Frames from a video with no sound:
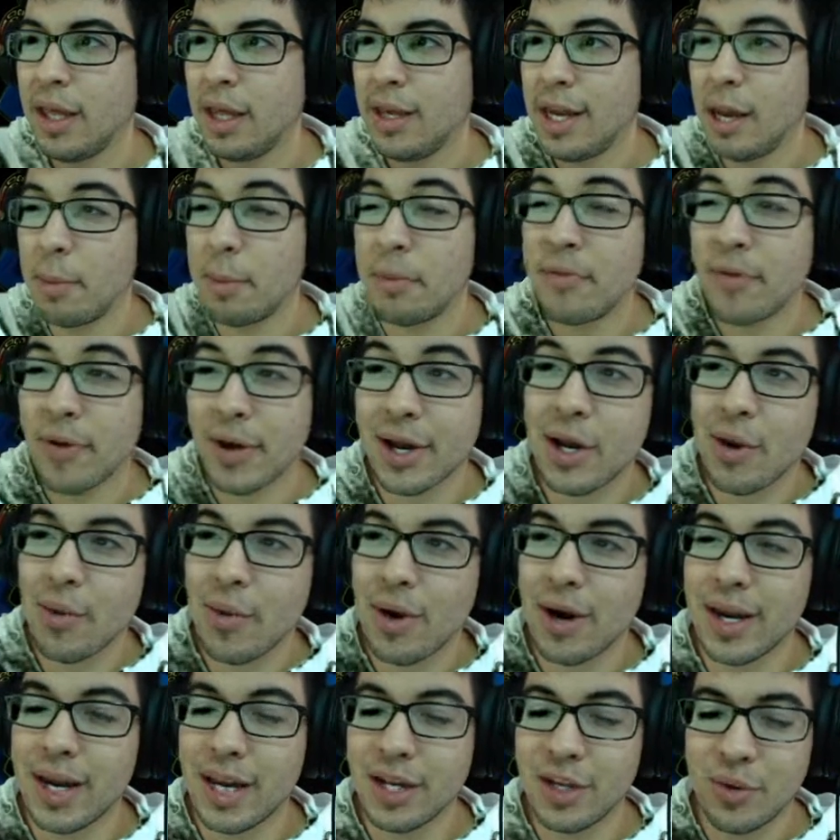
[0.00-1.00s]
Now, before I go
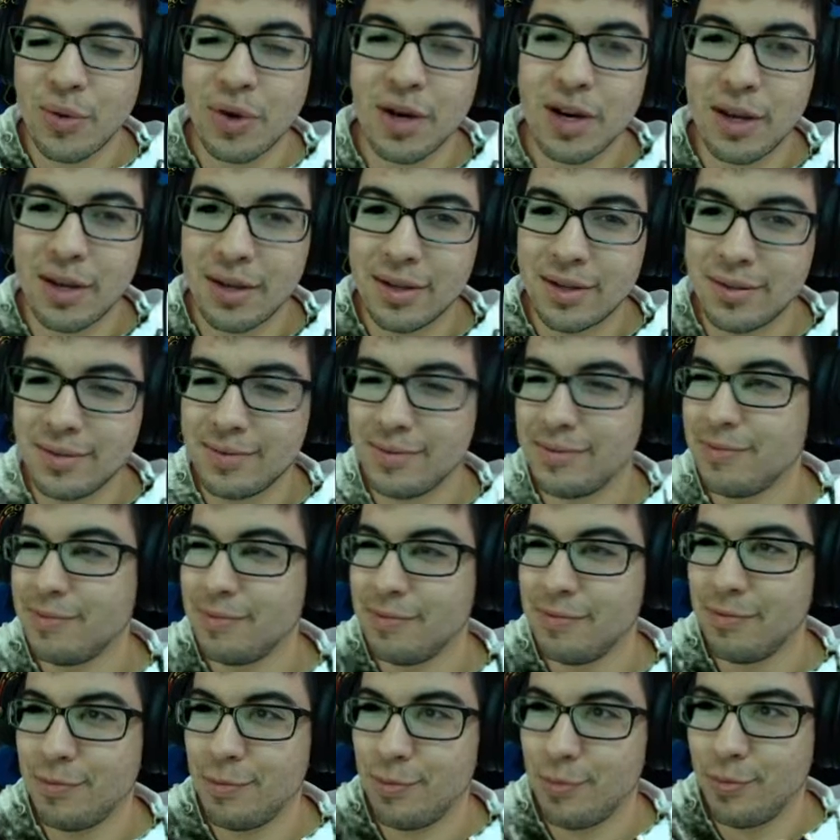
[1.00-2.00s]
on, I do want to
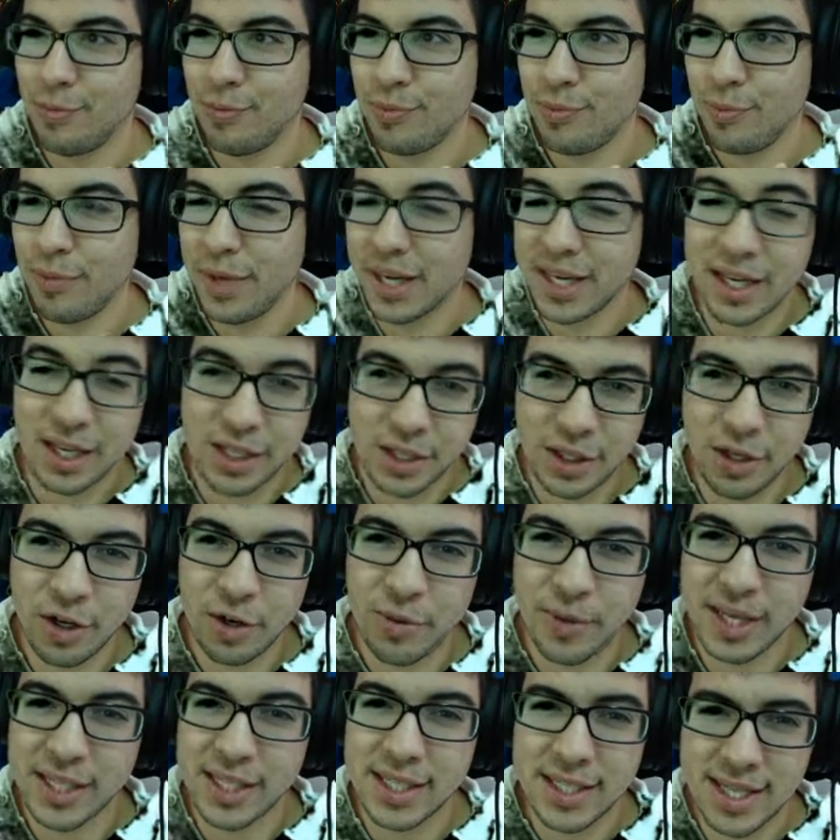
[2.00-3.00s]
make it clear
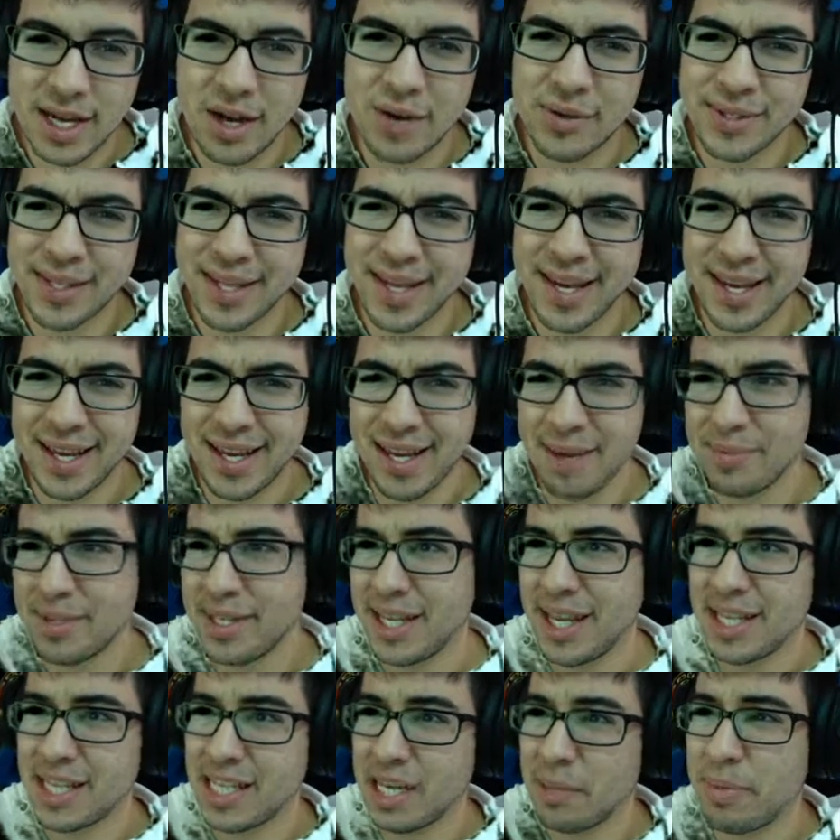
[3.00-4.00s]
because it sounds like I'm
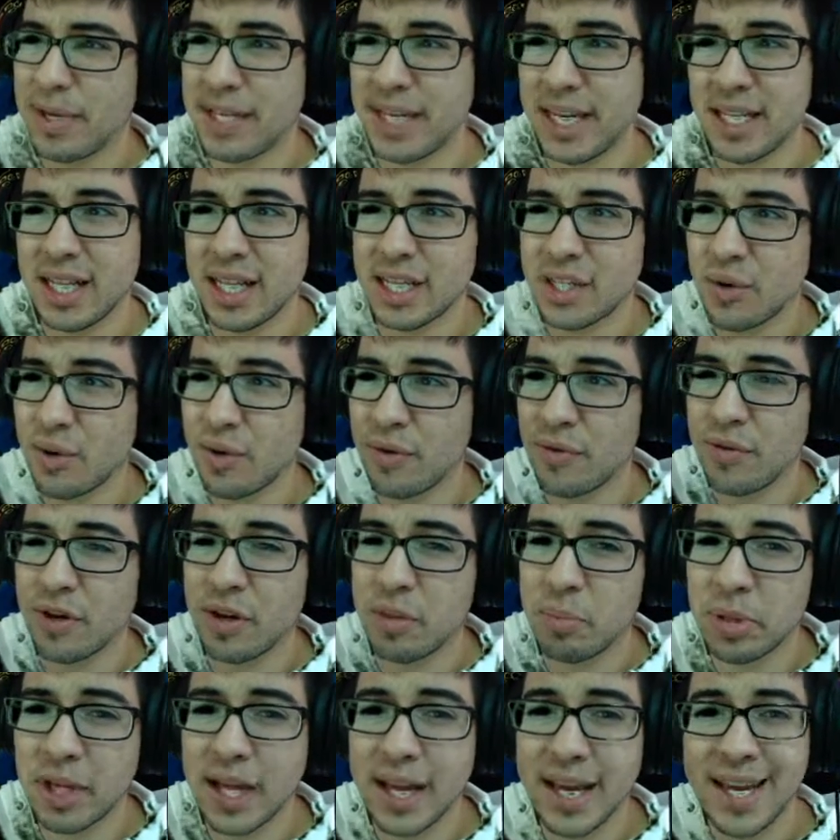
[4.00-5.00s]
saying Dead by Daylight is going free
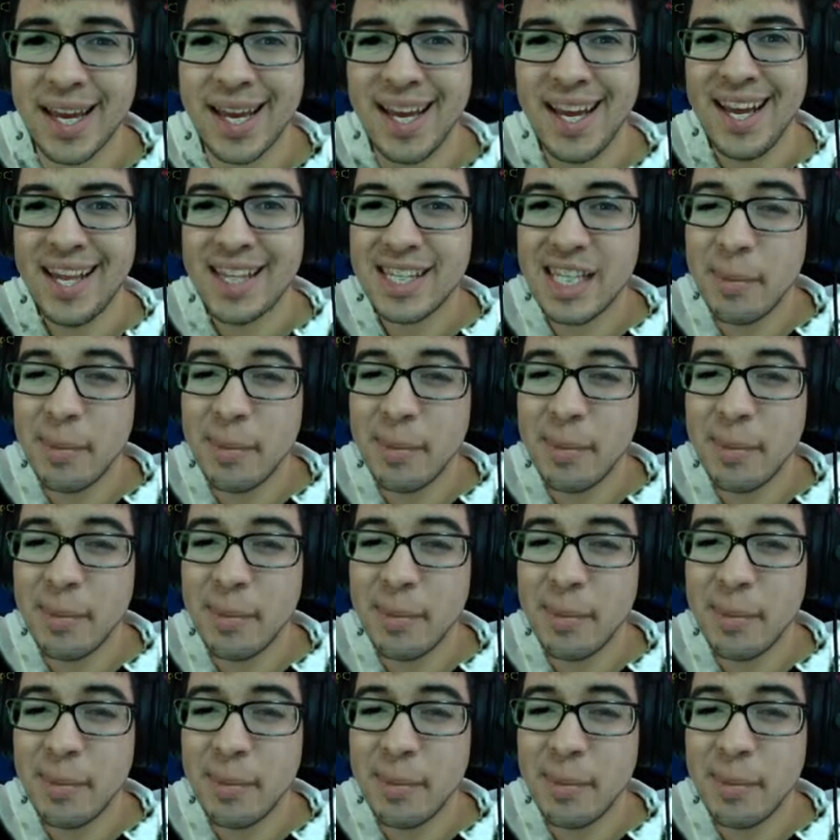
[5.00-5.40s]
to play.